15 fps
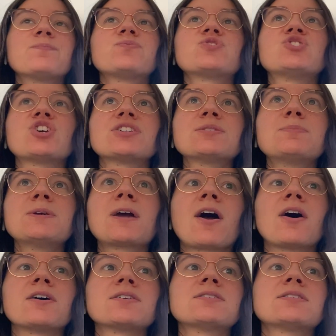just
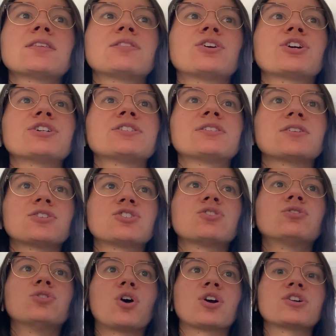because there is such a
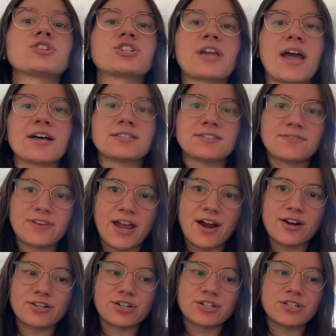large cast of
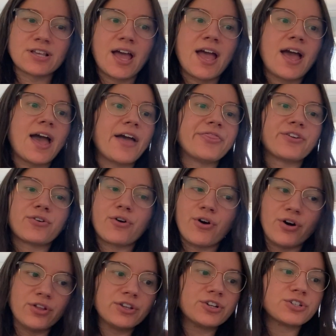characters and they're
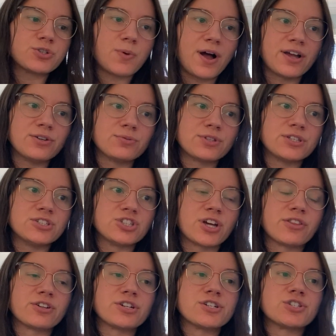all intertwined with each
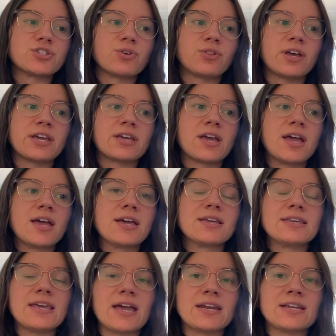other. So like
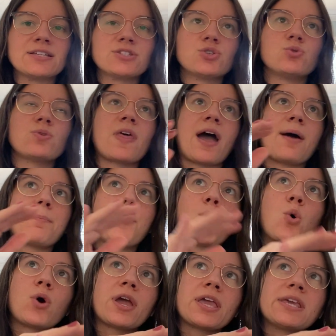getting to that
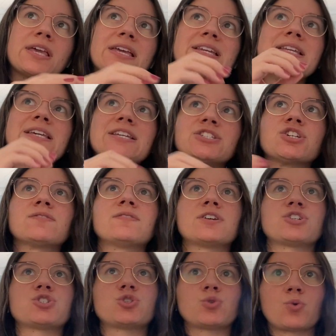point in each of
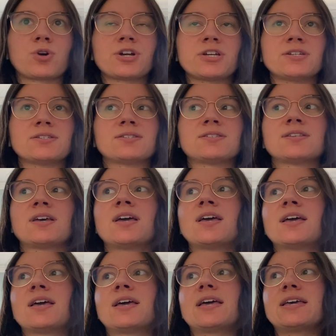their stories
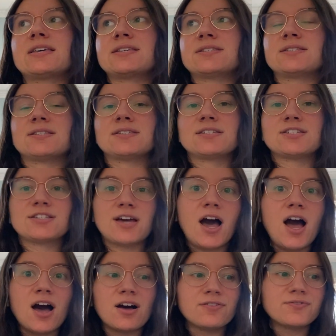is
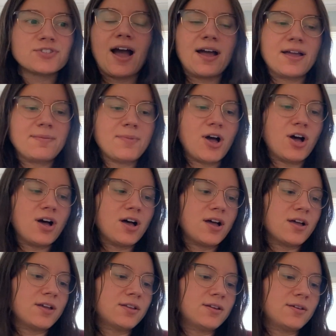tough. I'm
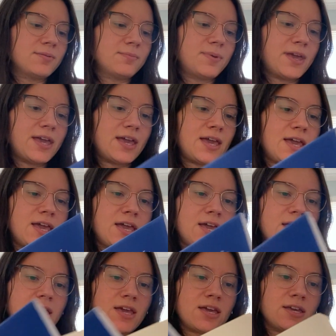on
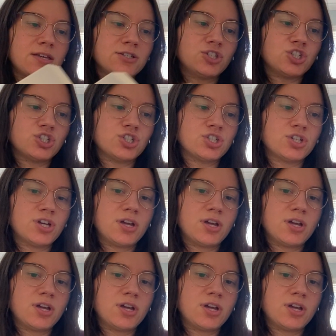page